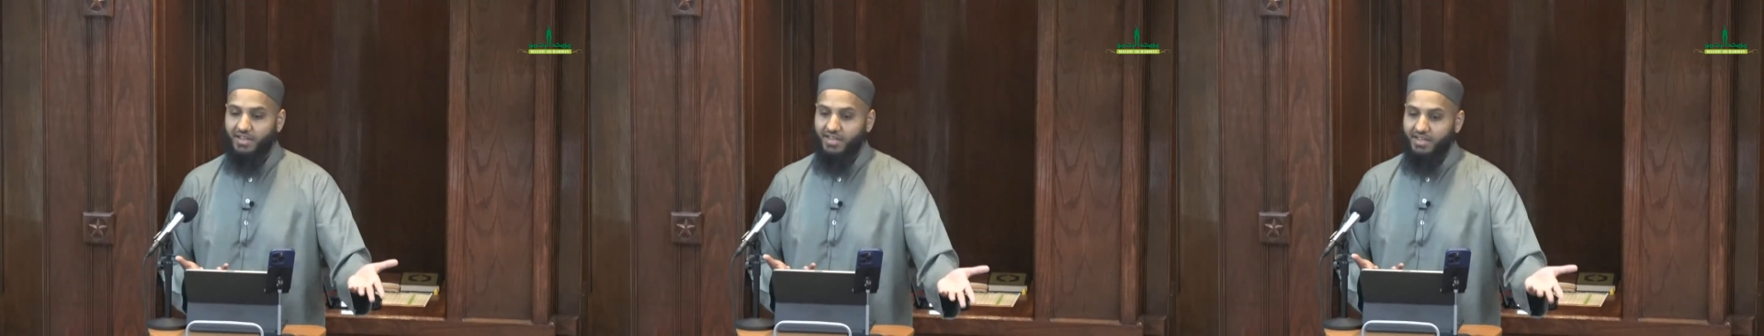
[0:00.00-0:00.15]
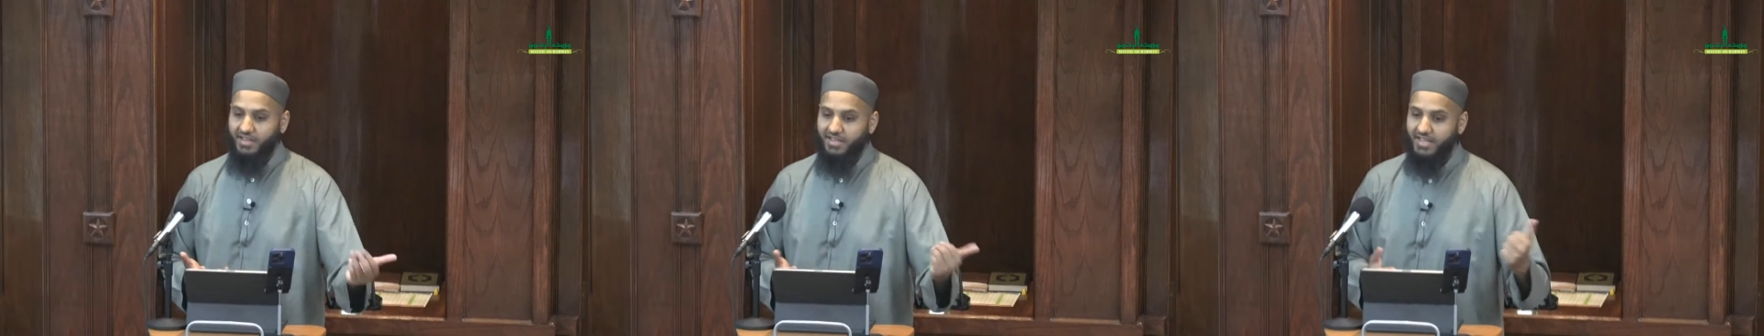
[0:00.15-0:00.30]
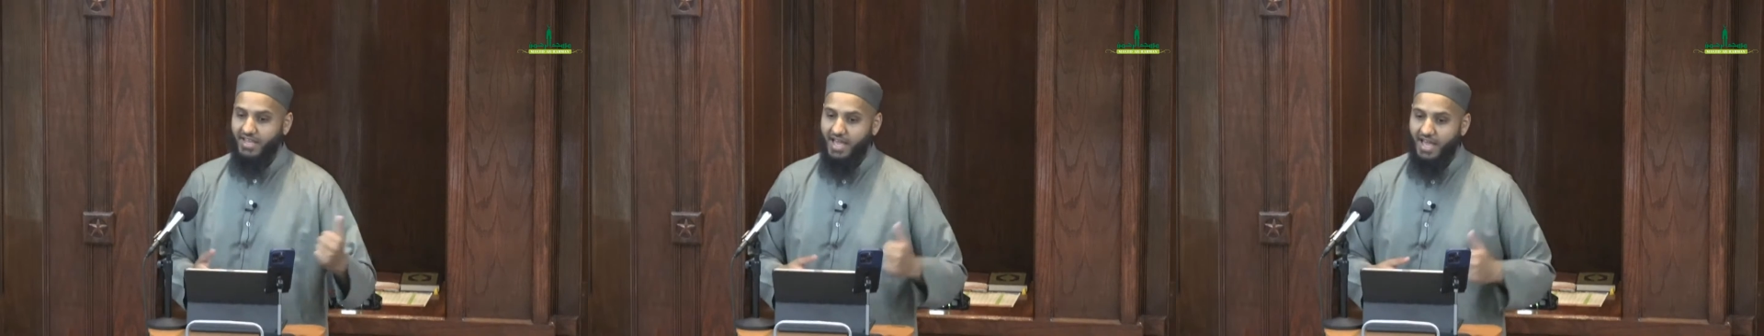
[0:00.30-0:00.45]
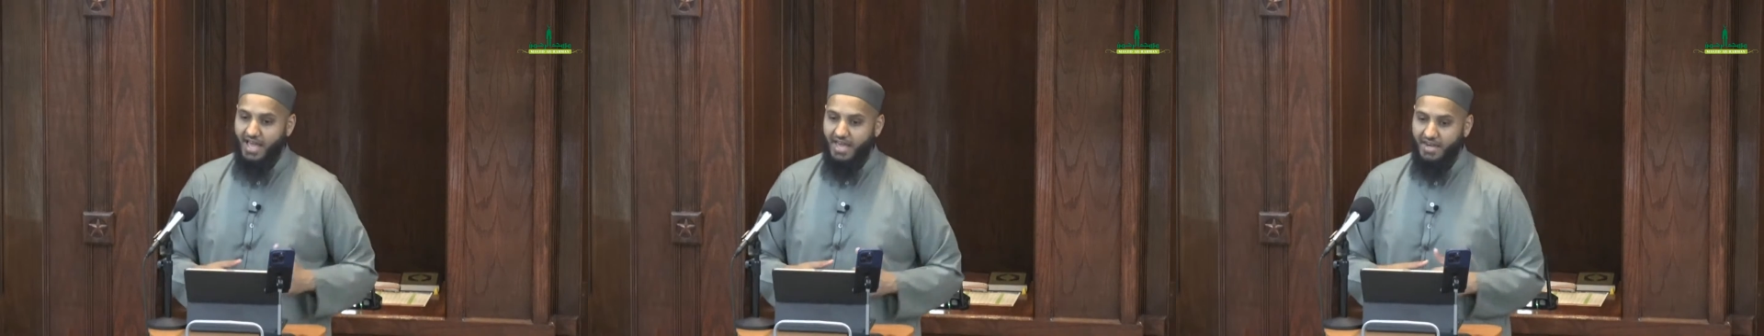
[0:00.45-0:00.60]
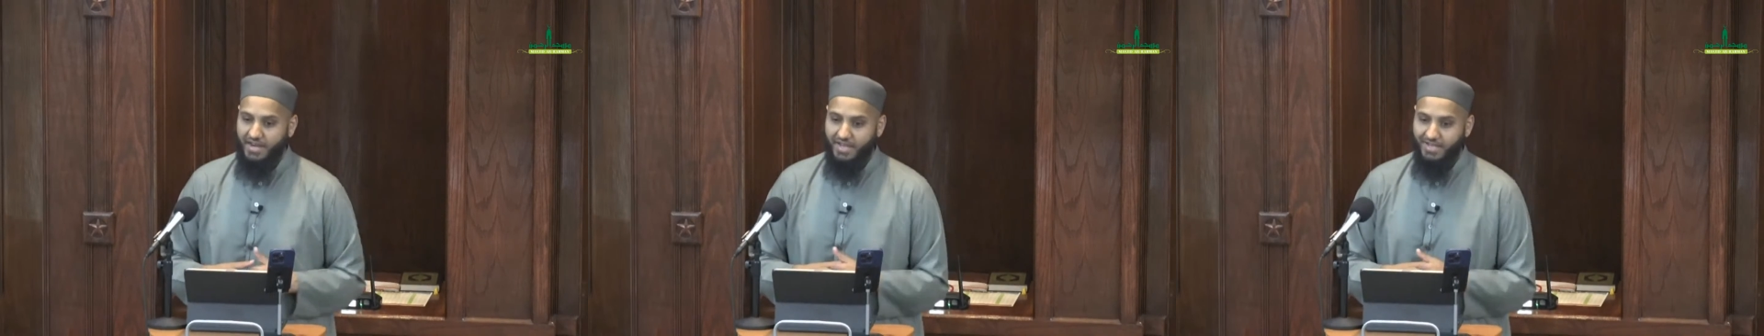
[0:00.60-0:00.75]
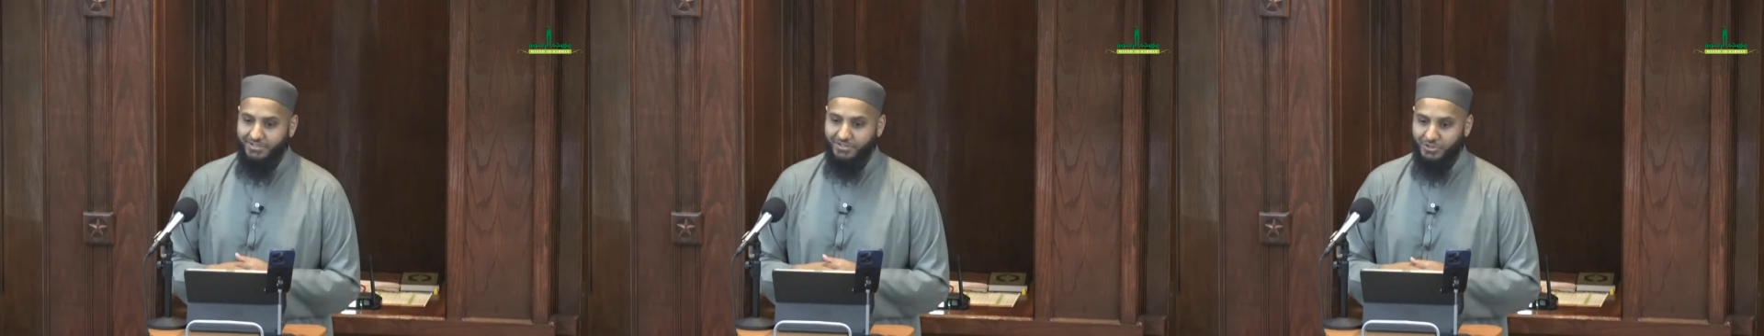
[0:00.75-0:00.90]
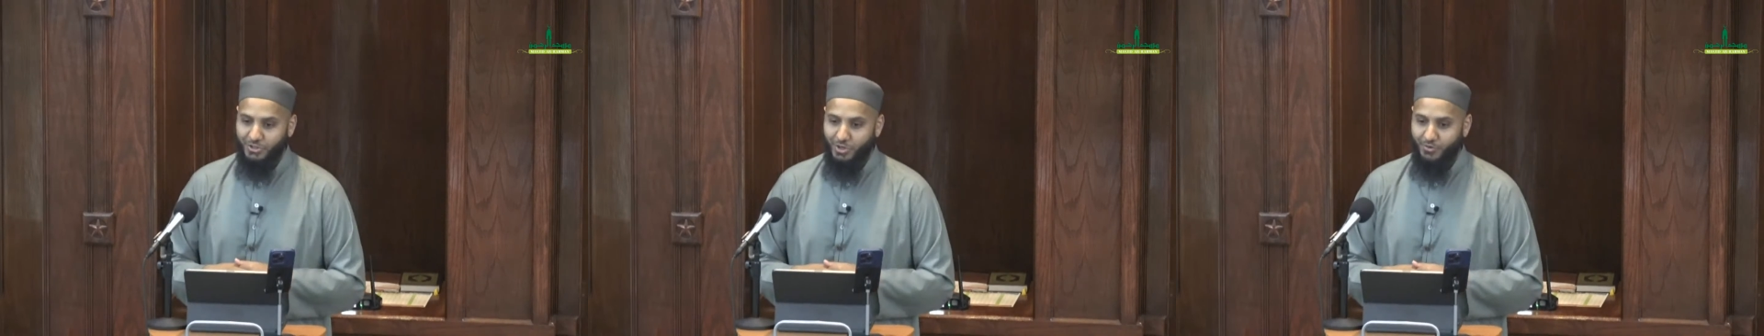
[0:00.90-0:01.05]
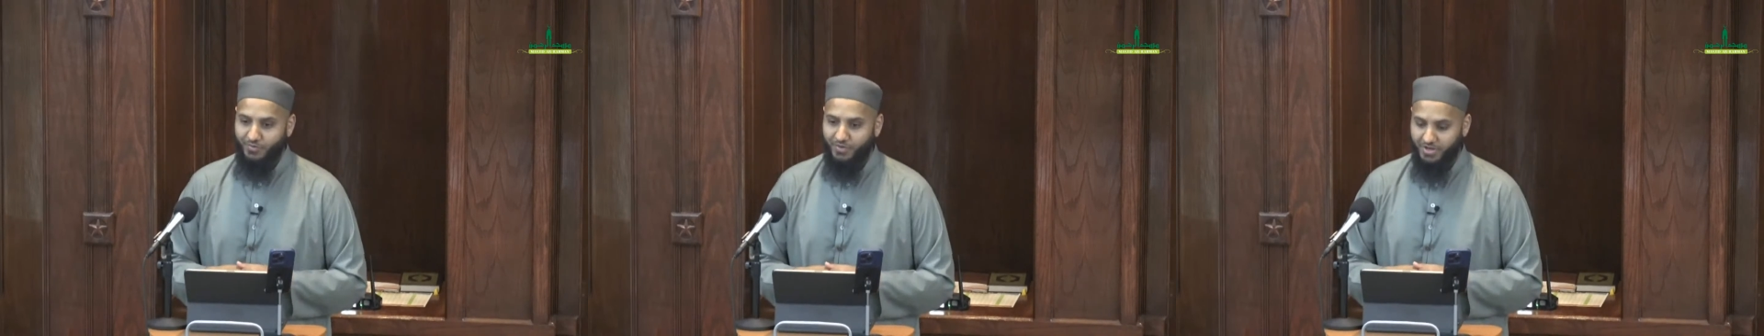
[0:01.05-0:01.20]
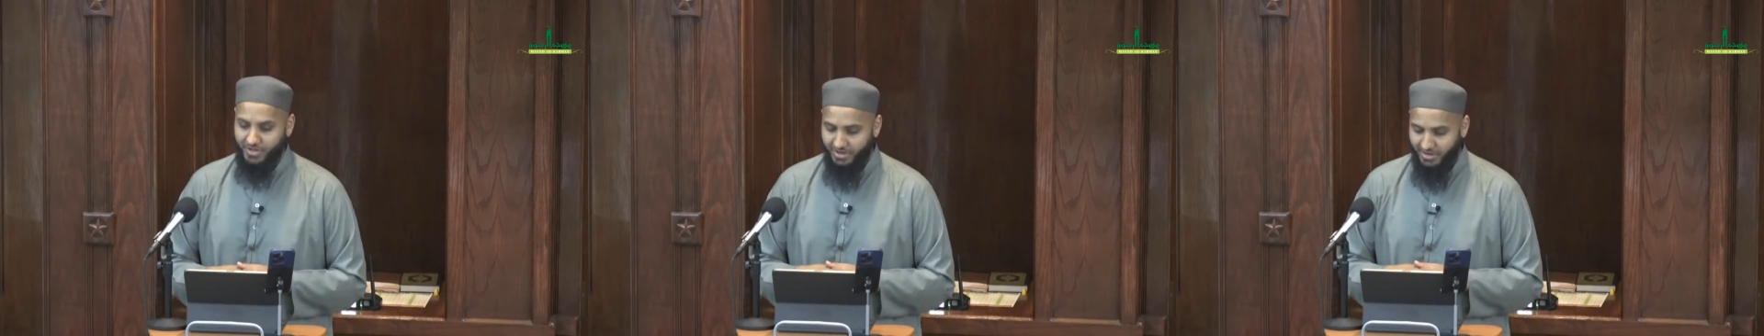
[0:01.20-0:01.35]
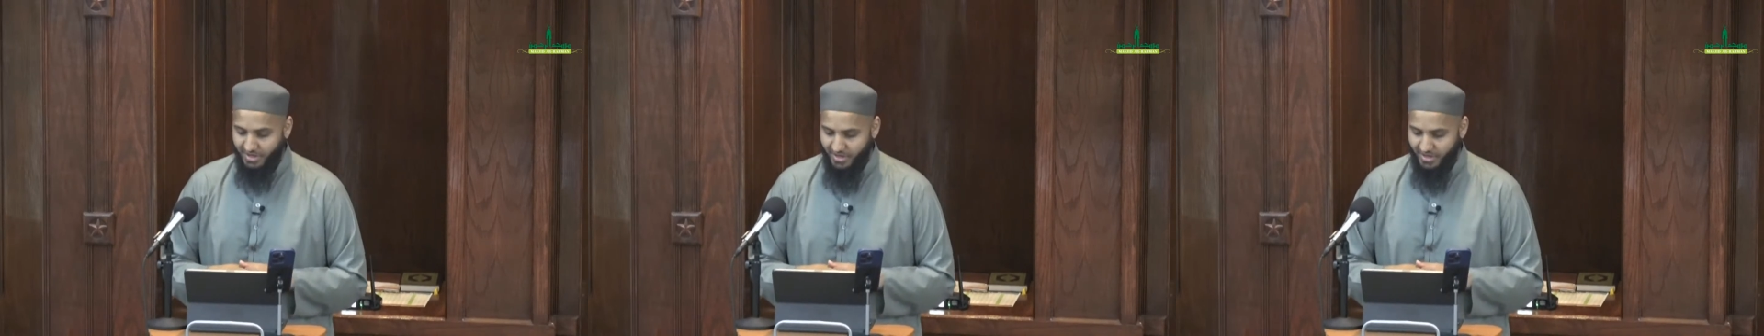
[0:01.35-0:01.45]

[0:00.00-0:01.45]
He had a servant,